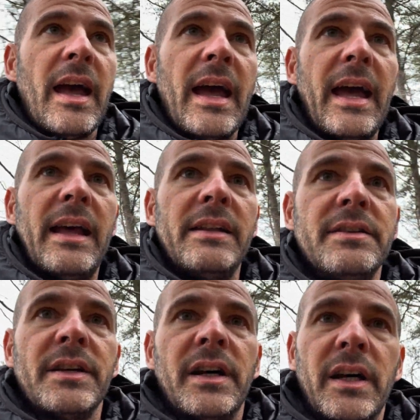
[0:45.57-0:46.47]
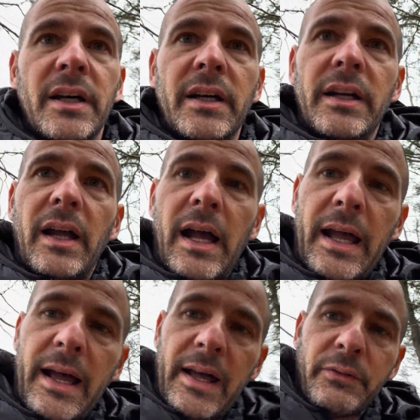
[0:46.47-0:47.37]
And I
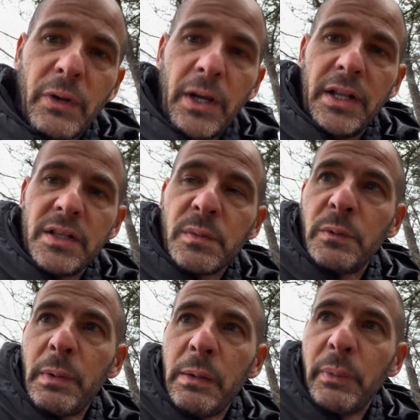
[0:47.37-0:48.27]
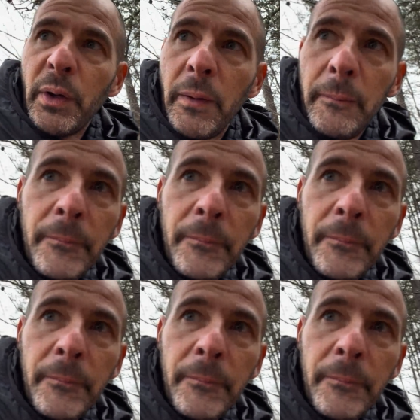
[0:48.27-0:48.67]
had run-ins with people